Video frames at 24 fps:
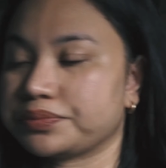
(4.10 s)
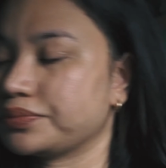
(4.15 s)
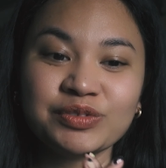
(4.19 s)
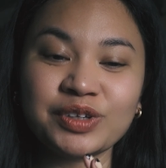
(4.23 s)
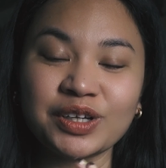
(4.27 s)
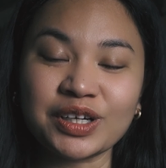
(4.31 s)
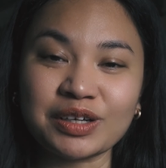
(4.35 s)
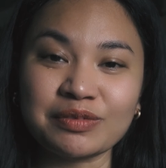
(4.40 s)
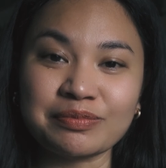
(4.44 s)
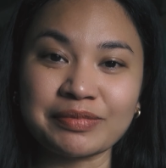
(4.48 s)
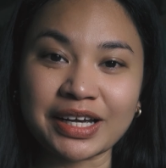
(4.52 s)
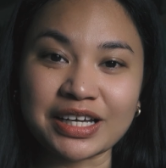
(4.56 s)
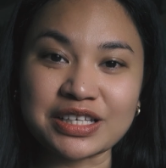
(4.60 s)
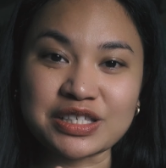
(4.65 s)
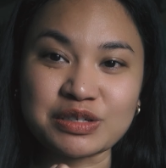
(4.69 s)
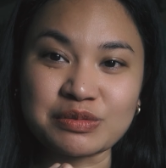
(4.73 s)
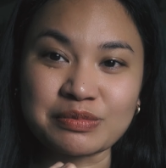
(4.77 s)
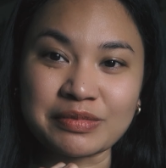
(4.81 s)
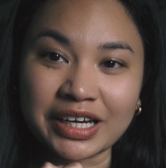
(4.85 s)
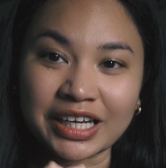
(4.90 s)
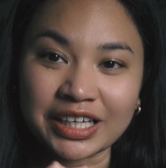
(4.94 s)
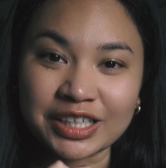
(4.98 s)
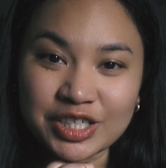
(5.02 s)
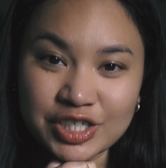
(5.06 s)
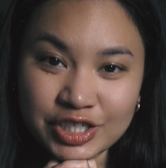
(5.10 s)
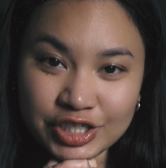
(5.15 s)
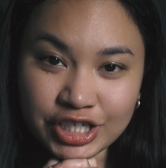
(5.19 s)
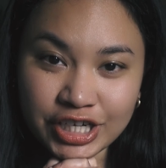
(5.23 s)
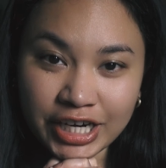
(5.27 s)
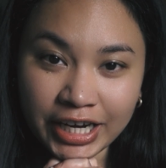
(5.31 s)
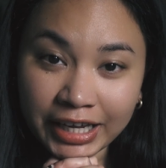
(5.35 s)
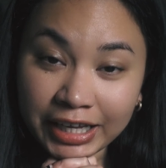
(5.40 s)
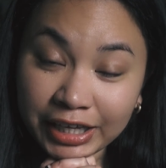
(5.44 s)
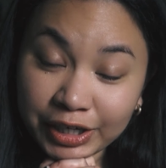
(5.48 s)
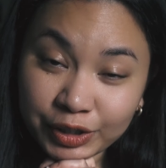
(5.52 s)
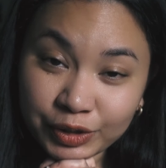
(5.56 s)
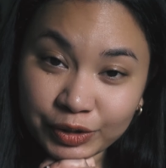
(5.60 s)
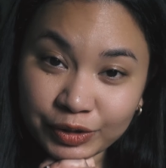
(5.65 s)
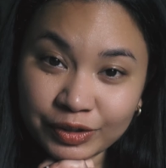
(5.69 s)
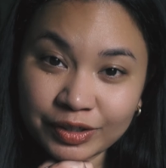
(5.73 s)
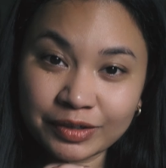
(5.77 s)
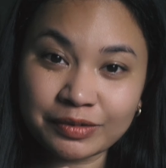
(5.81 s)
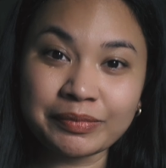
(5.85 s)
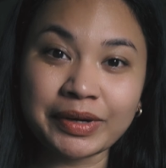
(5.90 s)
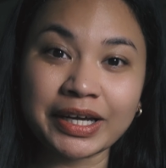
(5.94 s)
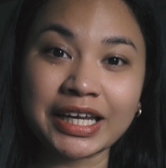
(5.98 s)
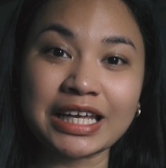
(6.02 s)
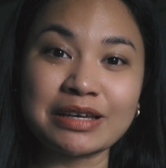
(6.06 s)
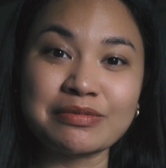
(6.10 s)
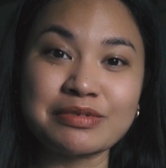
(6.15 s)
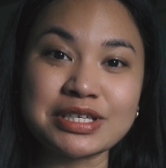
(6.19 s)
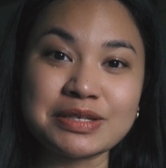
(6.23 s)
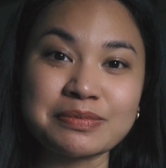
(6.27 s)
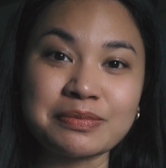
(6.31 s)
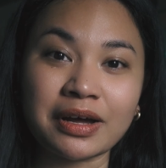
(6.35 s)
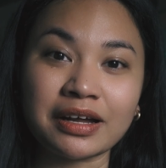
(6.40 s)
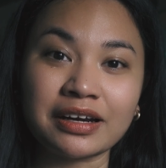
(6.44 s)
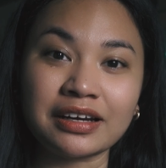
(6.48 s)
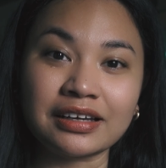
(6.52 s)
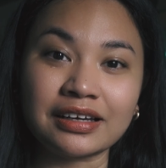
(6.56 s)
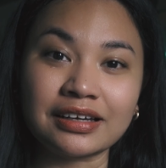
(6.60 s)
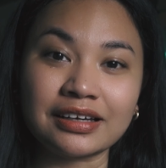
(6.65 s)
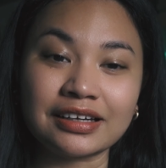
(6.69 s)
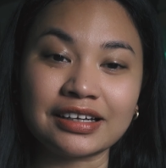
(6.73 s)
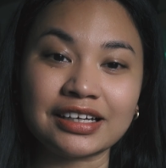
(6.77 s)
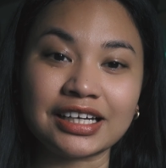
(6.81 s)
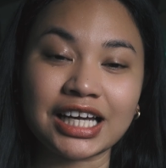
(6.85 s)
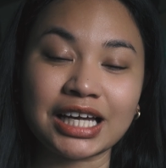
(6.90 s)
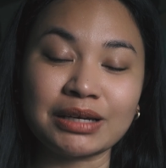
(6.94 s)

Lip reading: Welcome back to my channel. My name is Monica.